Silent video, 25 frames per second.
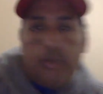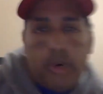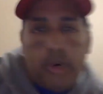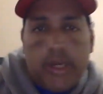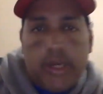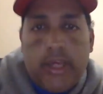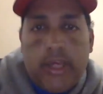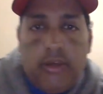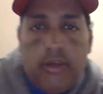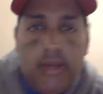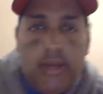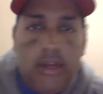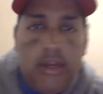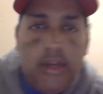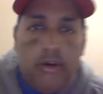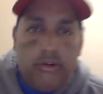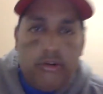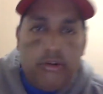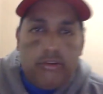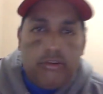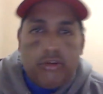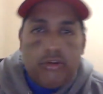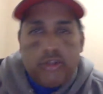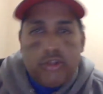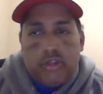working, you can go to
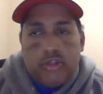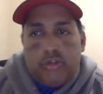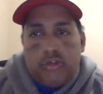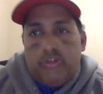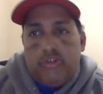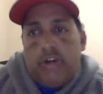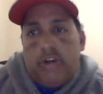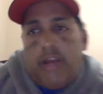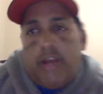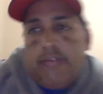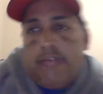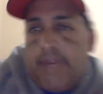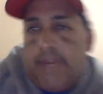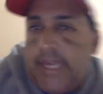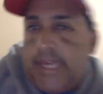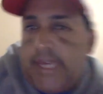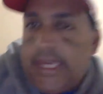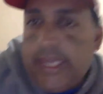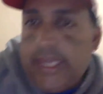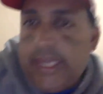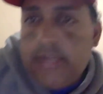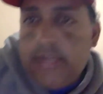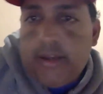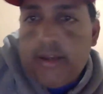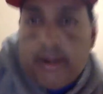
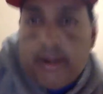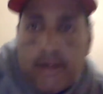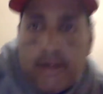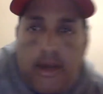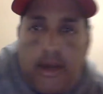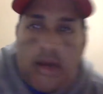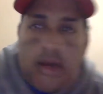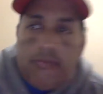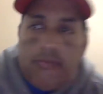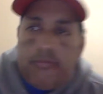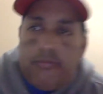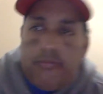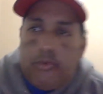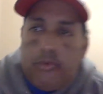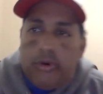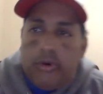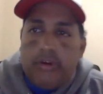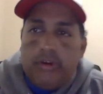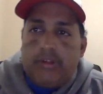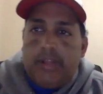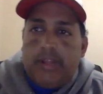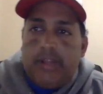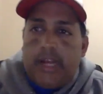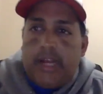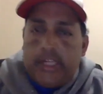socialtraffickey.com forward
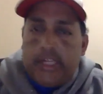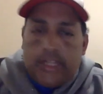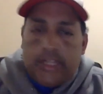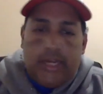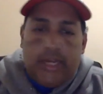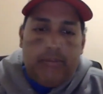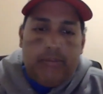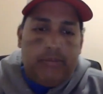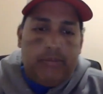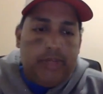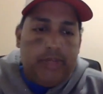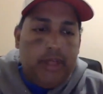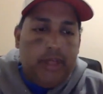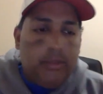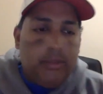slash IMC.